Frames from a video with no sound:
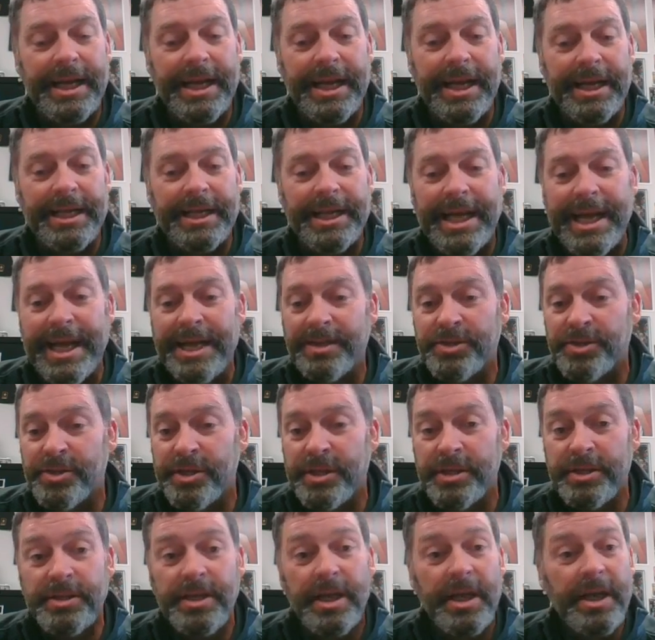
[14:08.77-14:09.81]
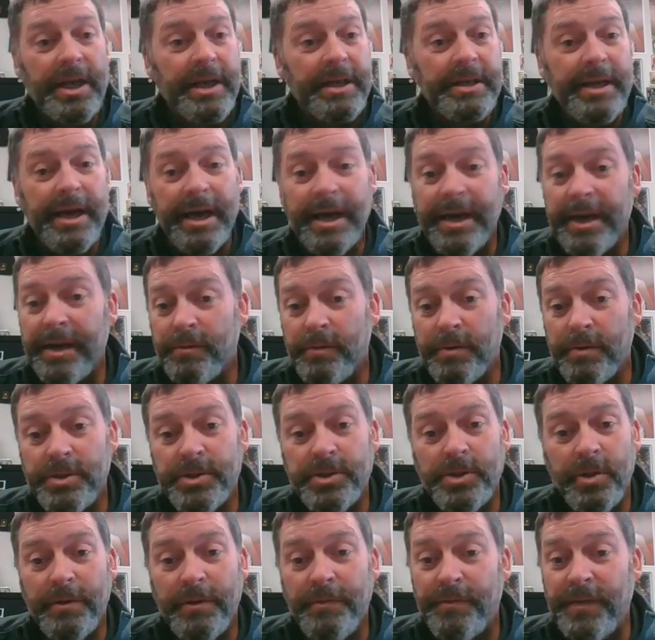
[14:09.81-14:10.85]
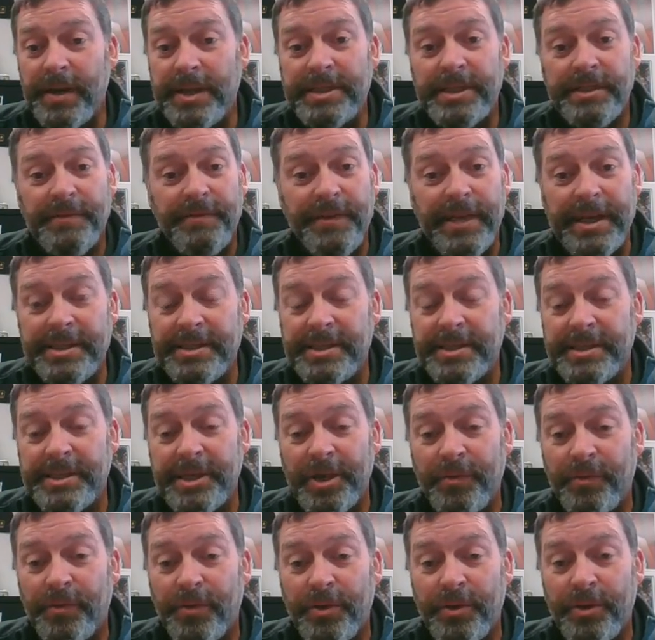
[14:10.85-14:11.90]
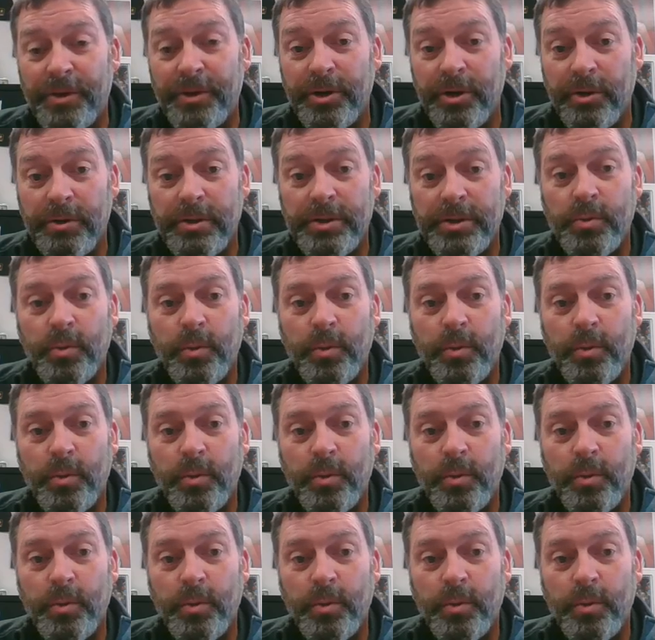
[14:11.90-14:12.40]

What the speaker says: And the answer is, not everyone's going face to face until further notice.